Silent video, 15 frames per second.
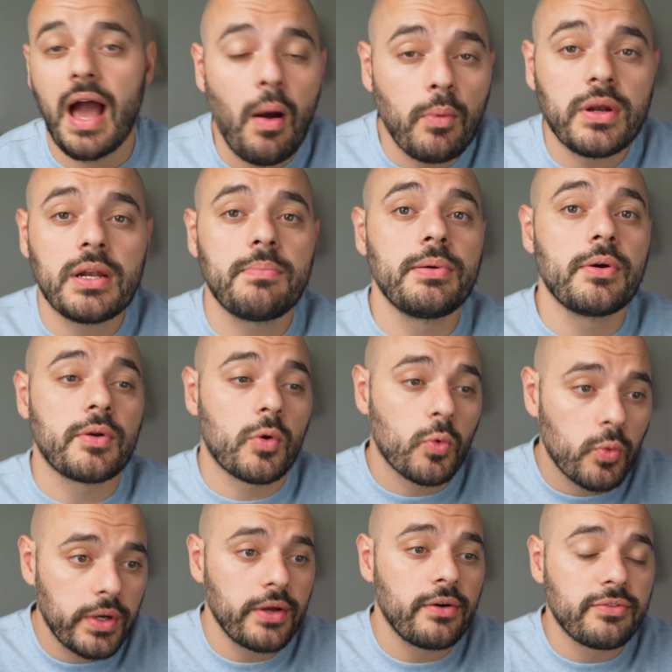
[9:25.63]
I wanted to build a
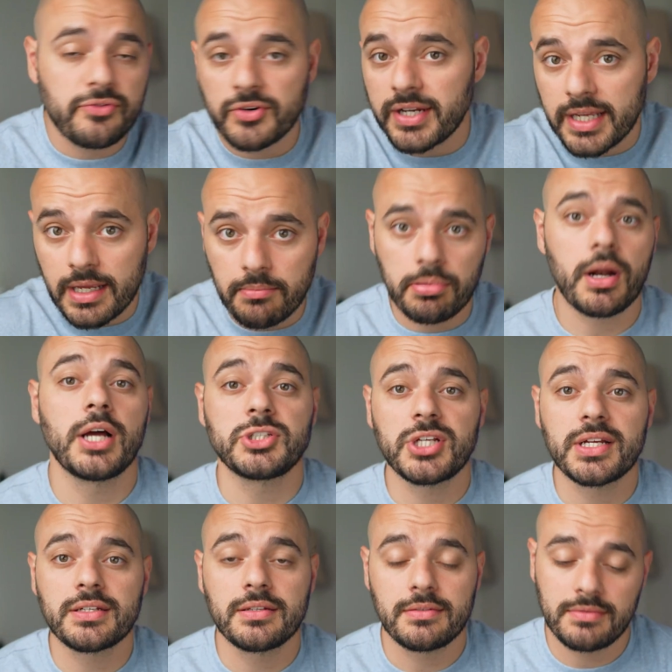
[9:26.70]
real freaking
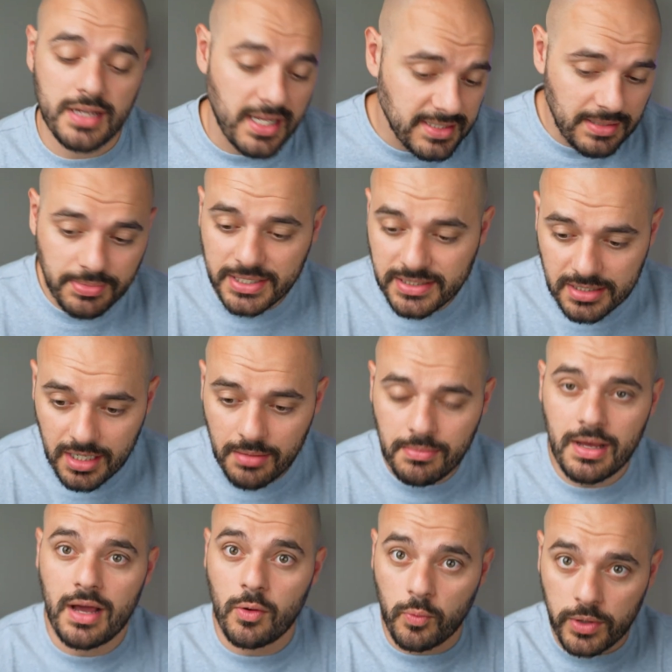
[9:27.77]
project, not something dumb,
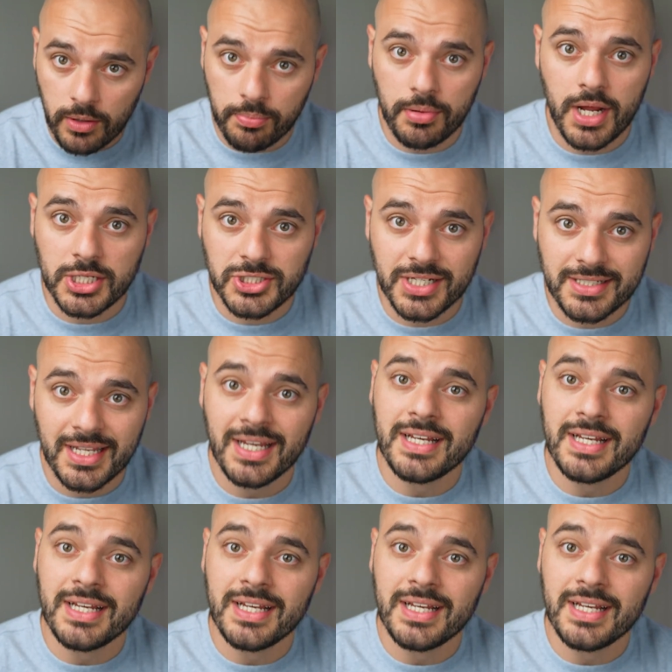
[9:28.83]
a real project,